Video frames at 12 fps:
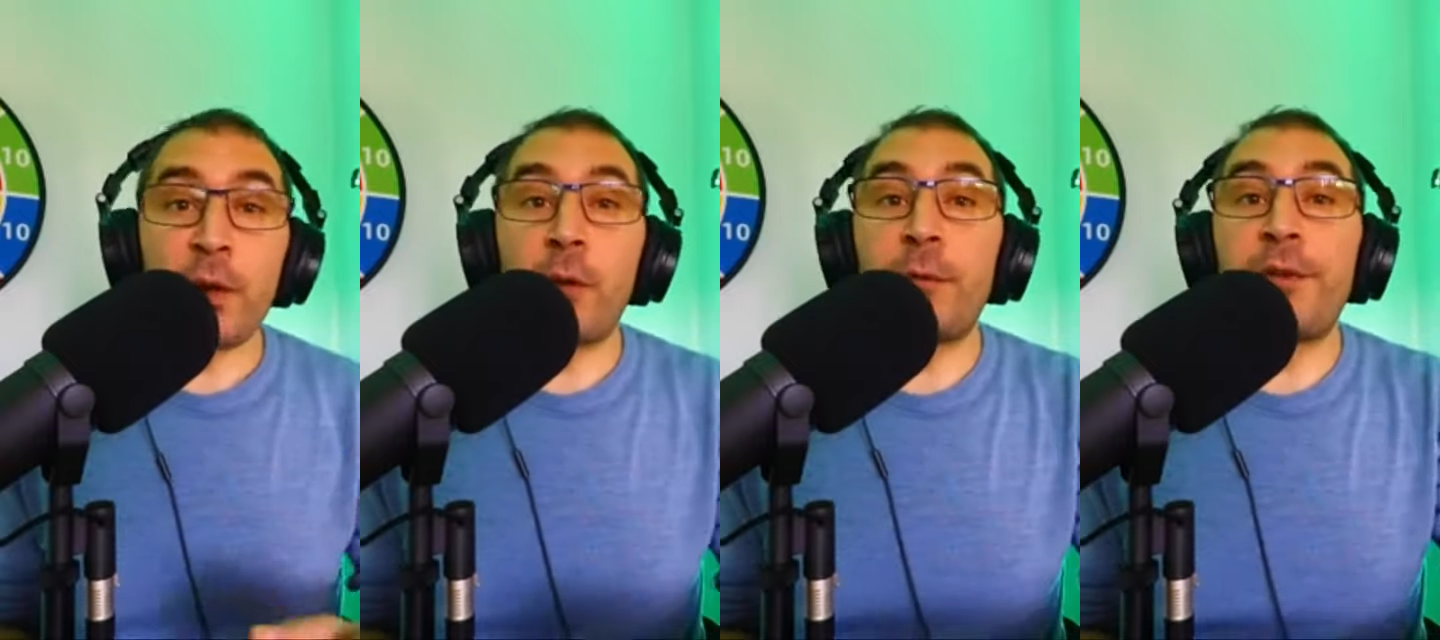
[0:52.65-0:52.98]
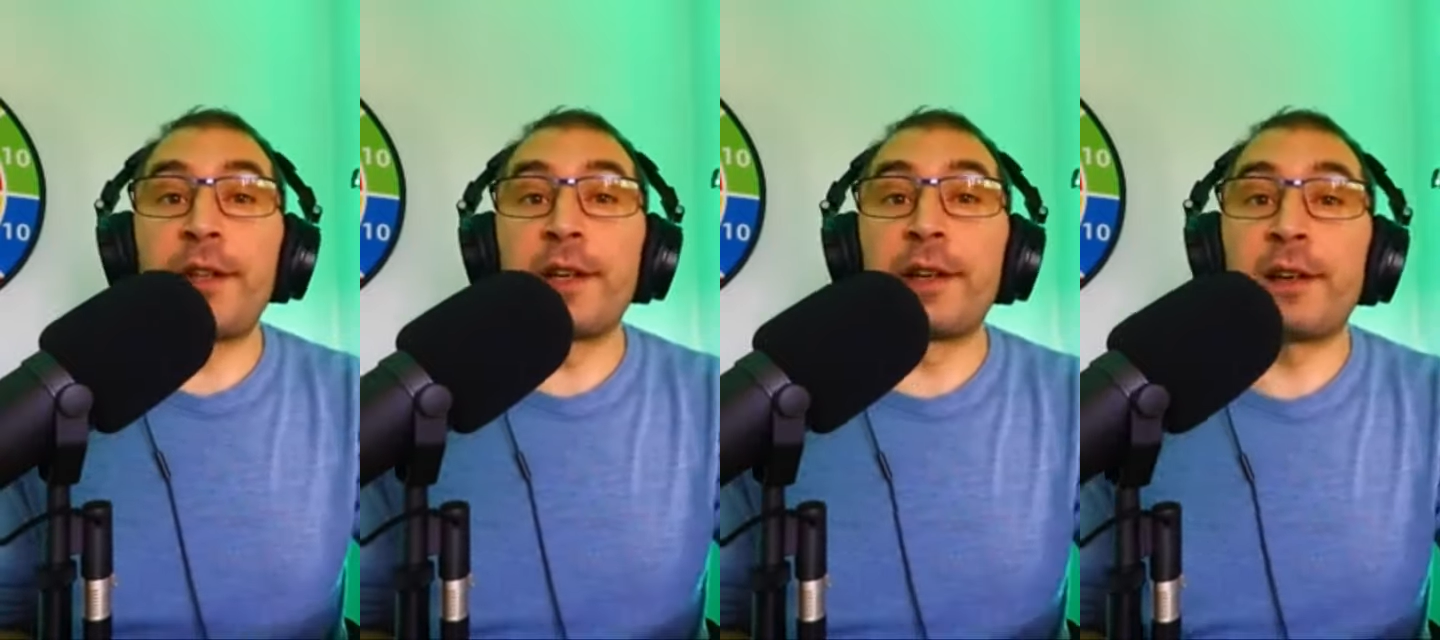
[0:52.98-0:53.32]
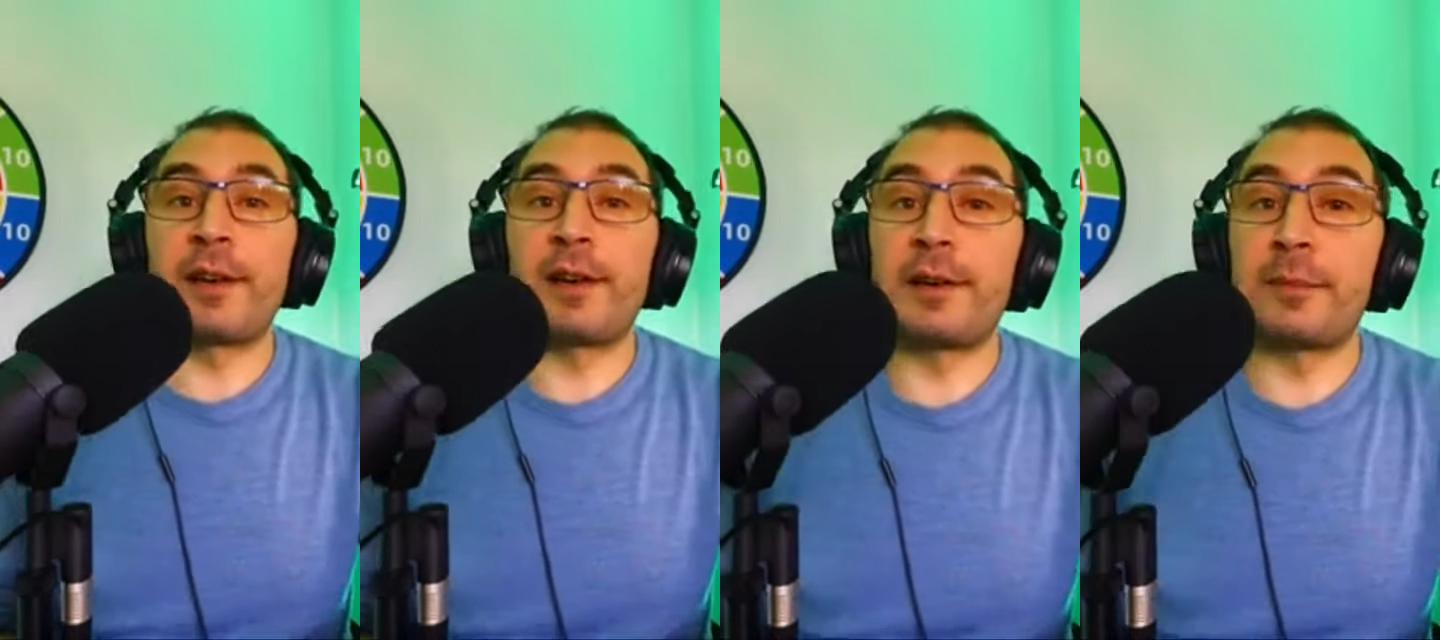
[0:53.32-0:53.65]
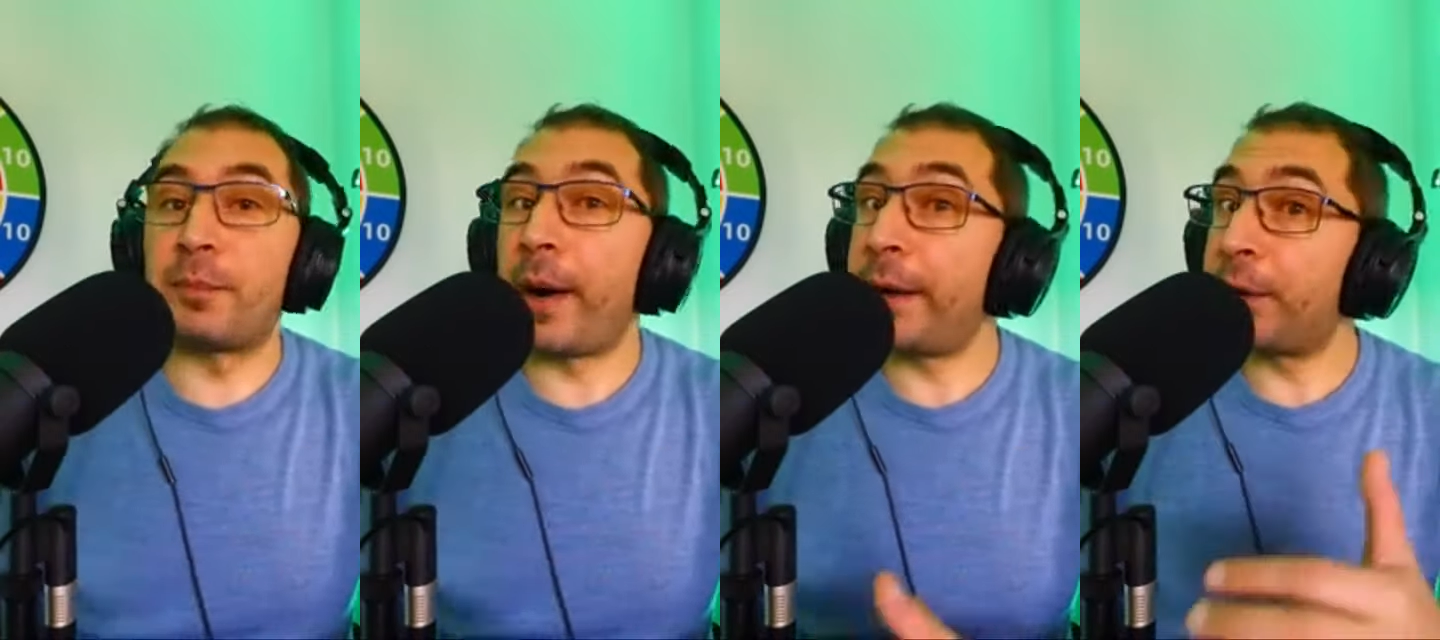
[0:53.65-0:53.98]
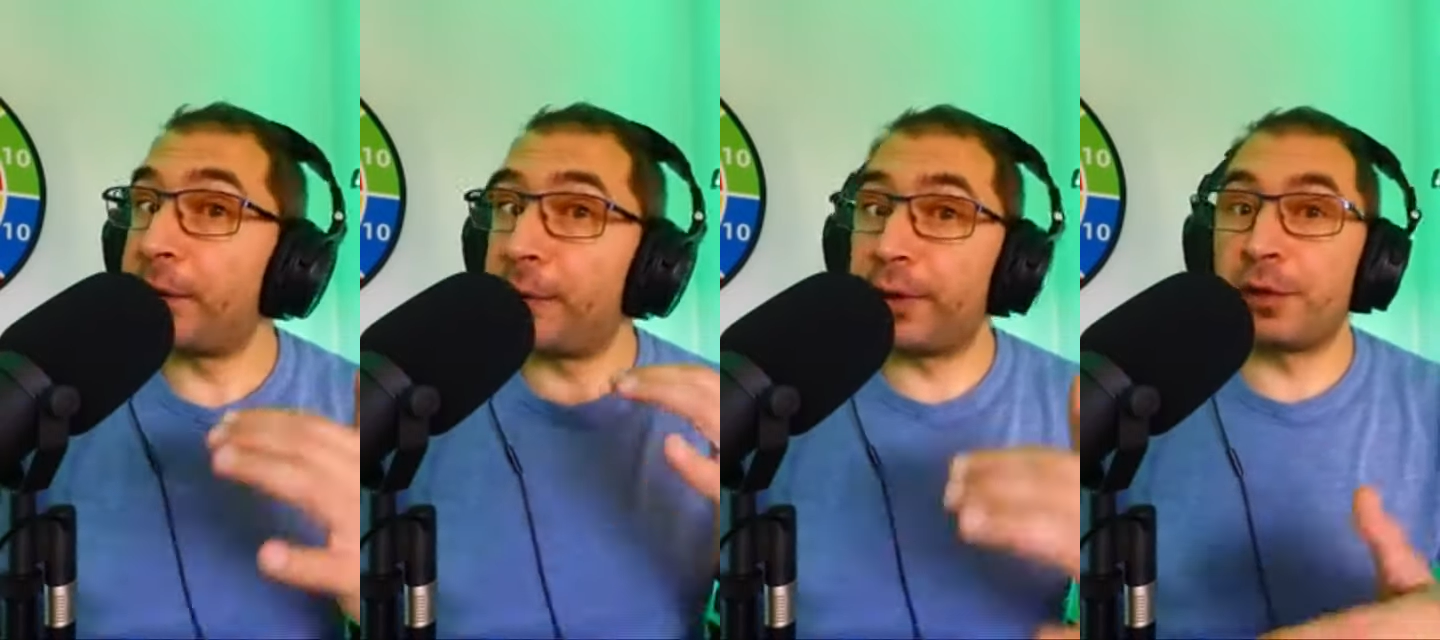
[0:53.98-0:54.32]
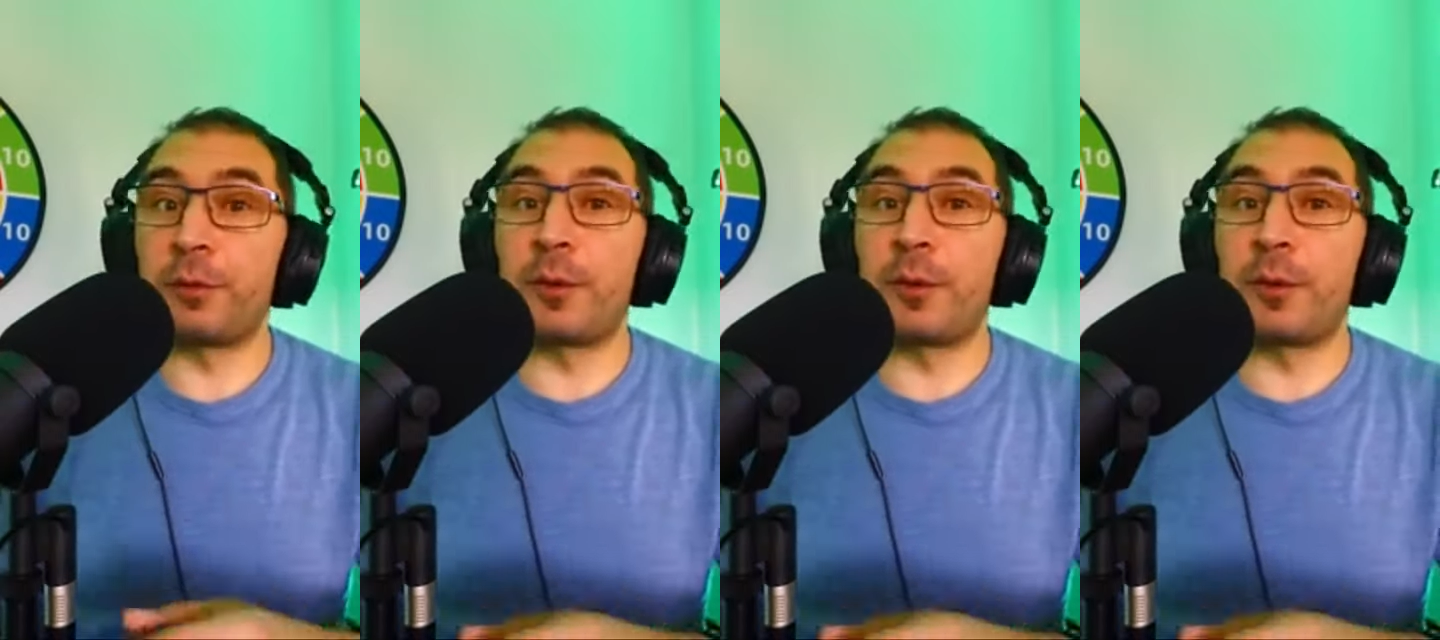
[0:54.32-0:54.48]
of the uh, microphone as